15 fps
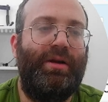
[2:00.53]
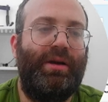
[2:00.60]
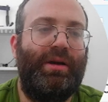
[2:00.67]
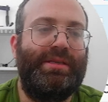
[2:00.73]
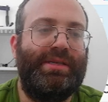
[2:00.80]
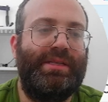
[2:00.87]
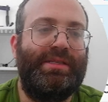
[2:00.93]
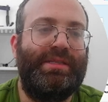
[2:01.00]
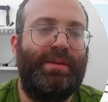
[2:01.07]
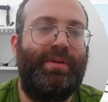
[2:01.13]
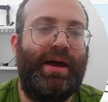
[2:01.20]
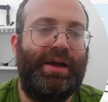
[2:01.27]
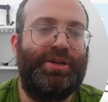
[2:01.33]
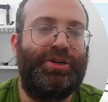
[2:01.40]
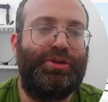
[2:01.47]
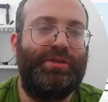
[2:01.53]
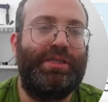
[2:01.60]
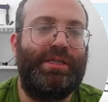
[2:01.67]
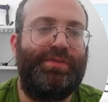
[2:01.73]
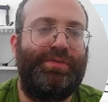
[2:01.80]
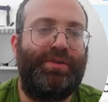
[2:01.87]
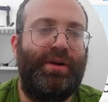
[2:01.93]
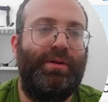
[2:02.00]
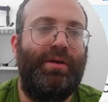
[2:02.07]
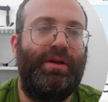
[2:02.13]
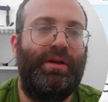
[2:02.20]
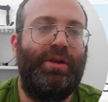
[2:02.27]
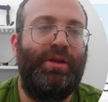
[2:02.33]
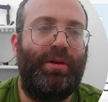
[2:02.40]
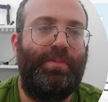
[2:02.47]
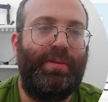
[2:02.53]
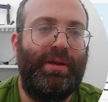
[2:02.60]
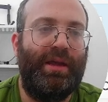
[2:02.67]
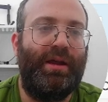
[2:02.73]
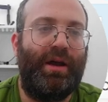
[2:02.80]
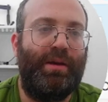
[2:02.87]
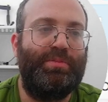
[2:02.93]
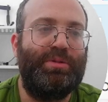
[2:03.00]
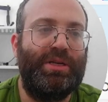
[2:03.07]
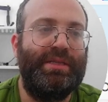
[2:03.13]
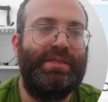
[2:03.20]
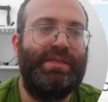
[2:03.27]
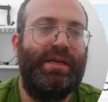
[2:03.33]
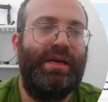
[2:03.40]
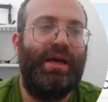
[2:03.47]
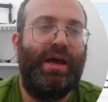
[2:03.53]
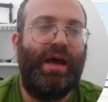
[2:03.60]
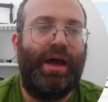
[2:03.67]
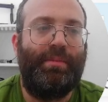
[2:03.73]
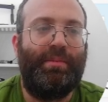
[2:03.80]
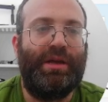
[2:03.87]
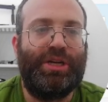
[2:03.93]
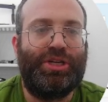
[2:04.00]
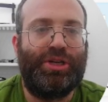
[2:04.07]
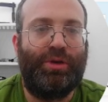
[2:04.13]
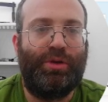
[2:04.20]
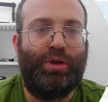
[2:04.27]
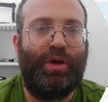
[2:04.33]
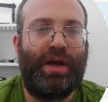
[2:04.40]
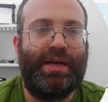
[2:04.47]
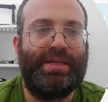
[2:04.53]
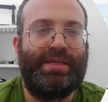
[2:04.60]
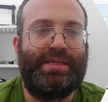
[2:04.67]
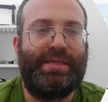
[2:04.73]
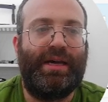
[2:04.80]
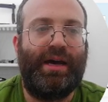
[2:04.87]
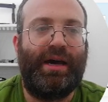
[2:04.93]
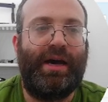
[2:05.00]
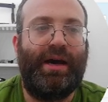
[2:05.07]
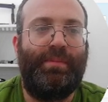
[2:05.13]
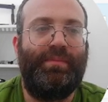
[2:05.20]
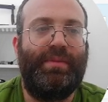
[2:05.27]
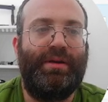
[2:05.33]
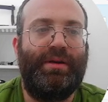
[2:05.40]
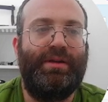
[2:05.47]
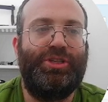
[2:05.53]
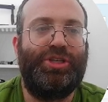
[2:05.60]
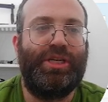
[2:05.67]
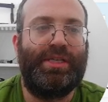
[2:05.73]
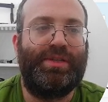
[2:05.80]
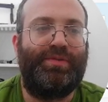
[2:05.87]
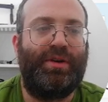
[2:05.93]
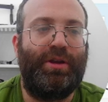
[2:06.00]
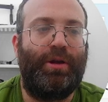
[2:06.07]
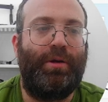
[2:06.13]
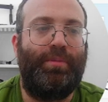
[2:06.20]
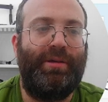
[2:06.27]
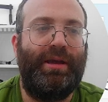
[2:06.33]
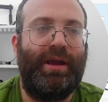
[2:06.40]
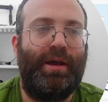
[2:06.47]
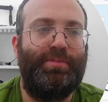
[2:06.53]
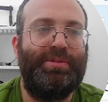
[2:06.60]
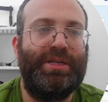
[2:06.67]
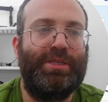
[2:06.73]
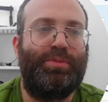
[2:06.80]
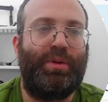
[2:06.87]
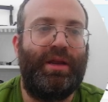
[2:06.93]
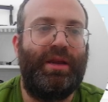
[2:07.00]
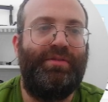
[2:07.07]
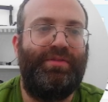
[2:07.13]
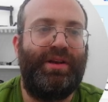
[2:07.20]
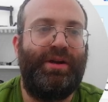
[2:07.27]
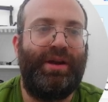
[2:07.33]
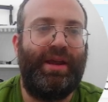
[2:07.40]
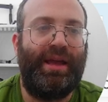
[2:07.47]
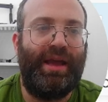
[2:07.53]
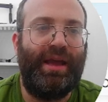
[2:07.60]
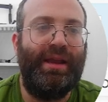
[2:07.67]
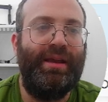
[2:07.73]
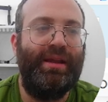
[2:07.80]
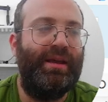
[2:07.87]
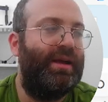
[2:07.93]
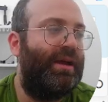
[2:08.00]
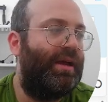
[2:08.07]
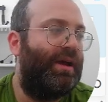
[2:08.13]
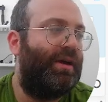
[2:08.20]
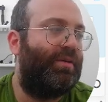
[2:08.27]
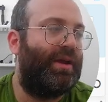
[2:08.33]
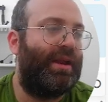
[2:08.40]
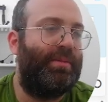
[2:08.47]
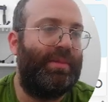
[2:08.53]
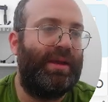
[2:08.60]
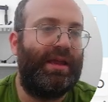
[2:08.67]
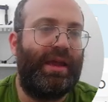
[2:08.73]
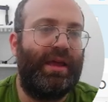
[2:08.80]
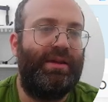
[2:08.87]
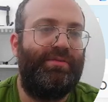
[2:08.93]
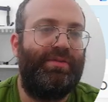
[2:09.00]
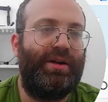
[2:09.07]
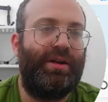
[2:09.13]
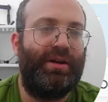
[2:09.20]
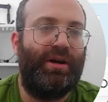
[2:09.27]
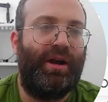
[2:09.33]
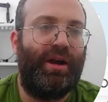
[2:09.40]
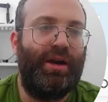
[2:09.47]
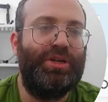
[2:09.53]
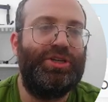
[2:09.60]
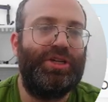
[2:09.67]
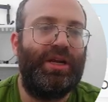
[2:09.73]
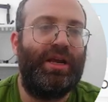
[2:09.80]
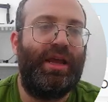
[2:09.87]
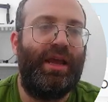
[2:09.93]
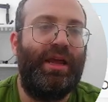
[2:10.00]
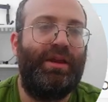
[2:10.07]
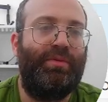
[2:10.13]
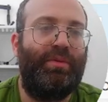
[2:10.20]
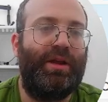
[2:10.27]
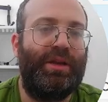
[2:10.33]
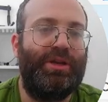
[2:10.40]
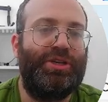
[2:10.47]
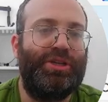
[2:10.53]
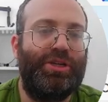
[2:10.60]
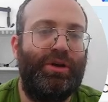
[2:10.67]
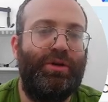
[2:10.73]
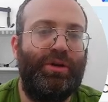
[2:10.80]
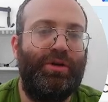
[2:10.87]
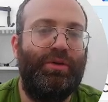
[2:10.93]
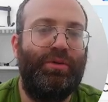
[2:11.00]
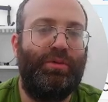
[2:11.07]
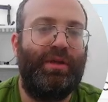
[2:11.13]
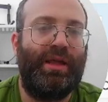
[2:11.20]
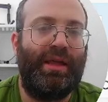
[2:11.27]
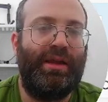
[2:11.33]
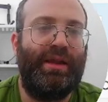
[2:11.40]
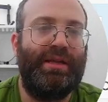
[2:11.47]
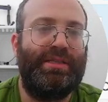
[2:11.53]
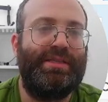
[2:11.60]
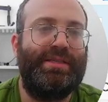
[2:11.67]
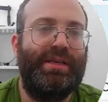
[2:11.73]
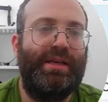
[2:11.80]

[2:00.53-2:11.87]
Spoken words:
since the Black-Scholes is for European options, I'm going to show you guys just for European options, we're going to vary n. We're going to make n very large, and we're going to show you when n gets